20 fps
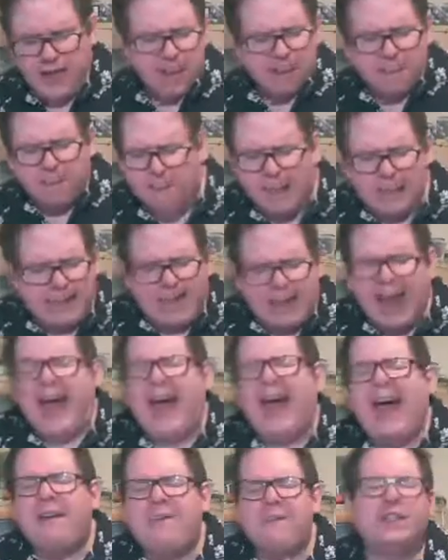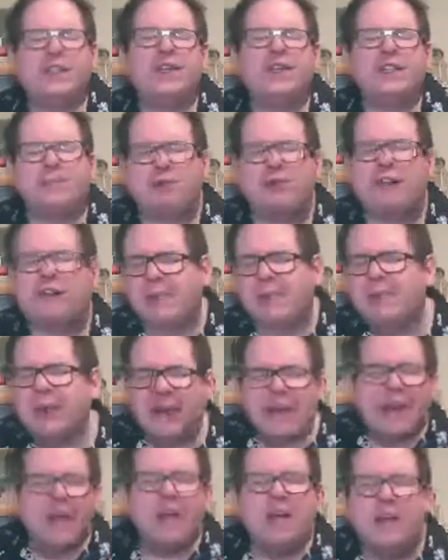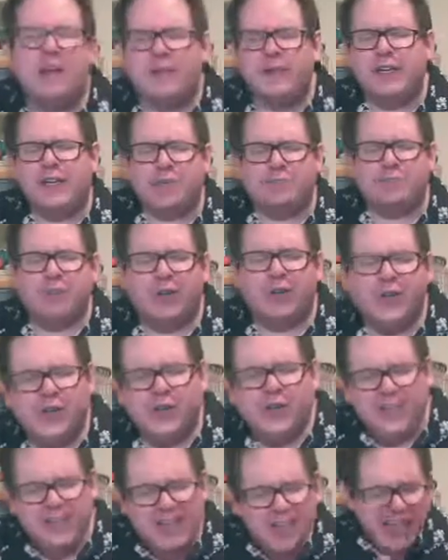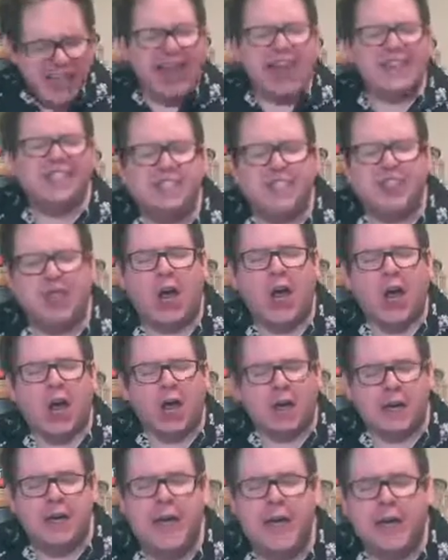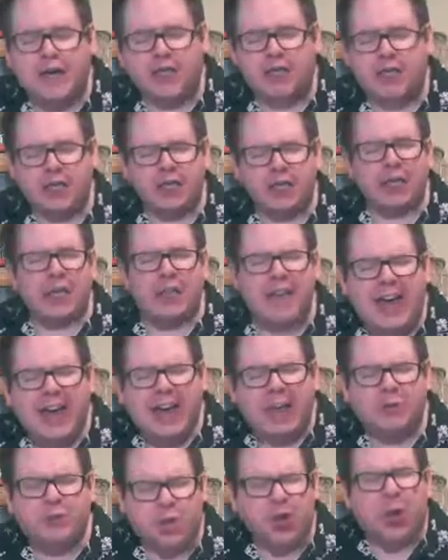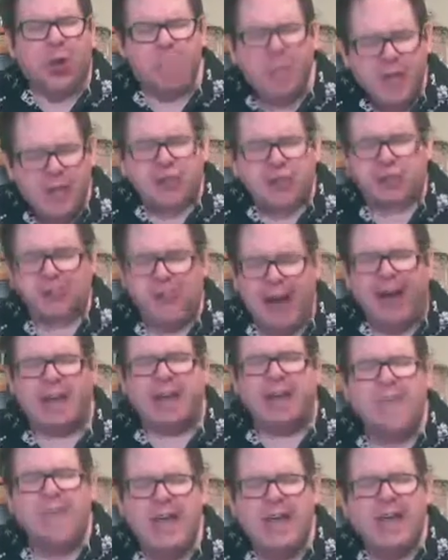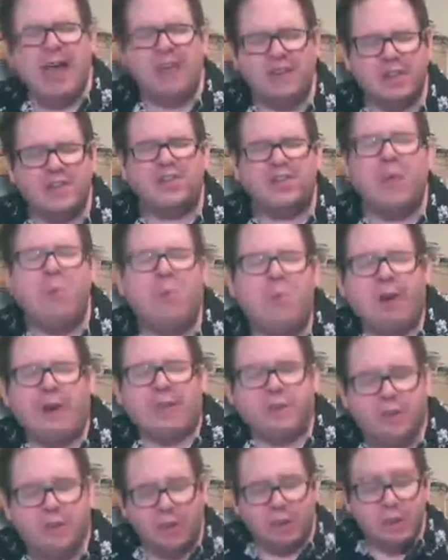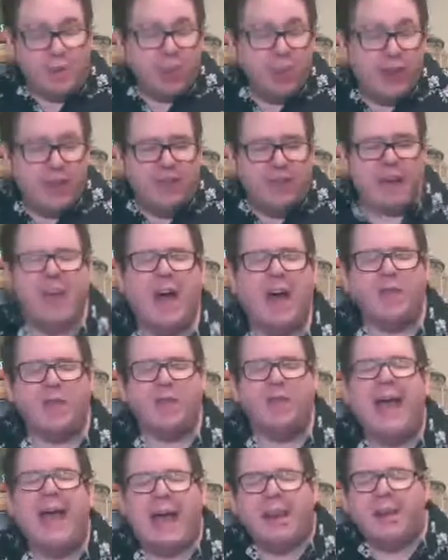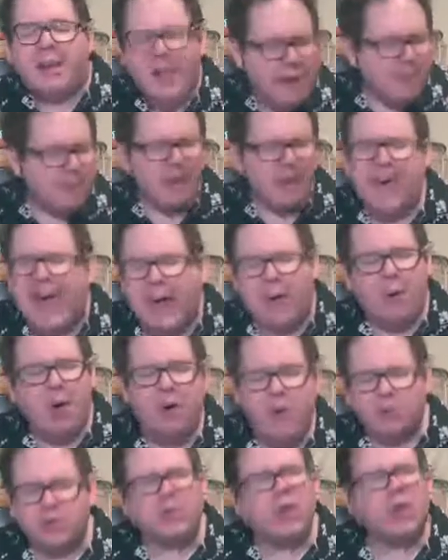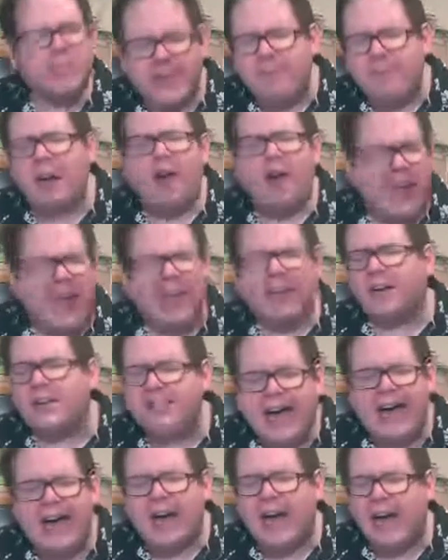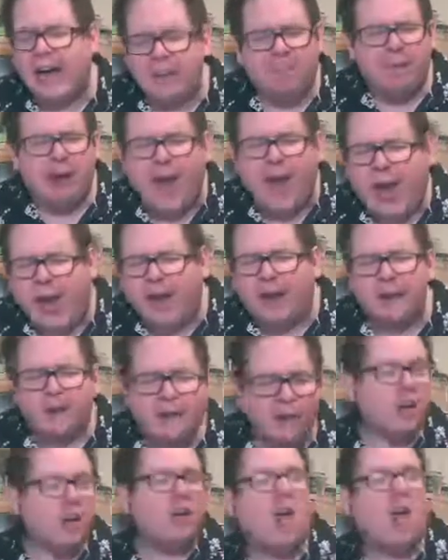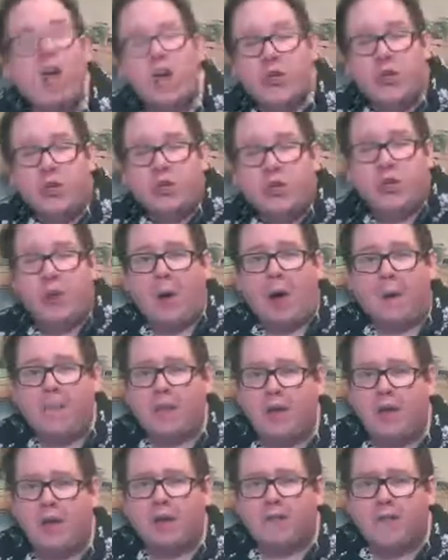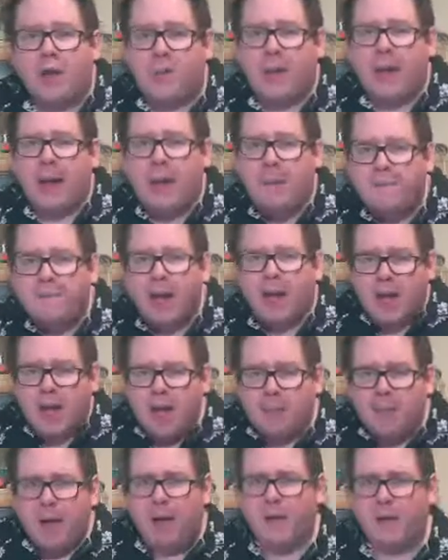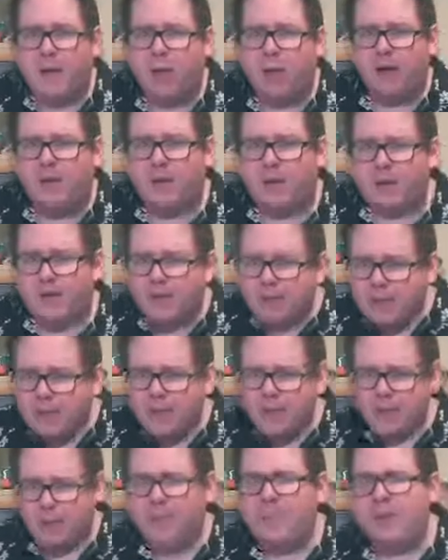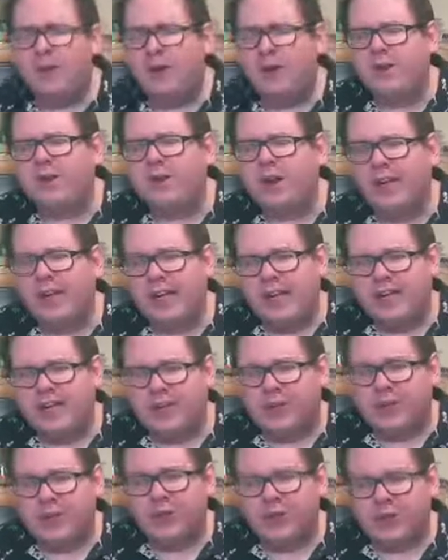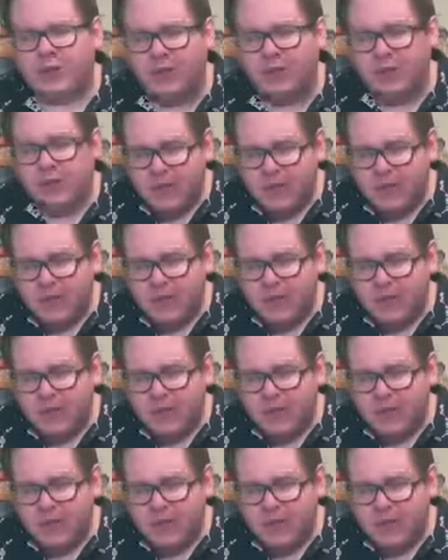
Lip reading: My life is brilliant, my love is pure. I saw an angel that I'm sure she's about to be on the subway. She was moving out of man, but I want to go sleep on that 'cause I got a plan. You are beautiful, but beautiful. You're beautiful, it's true.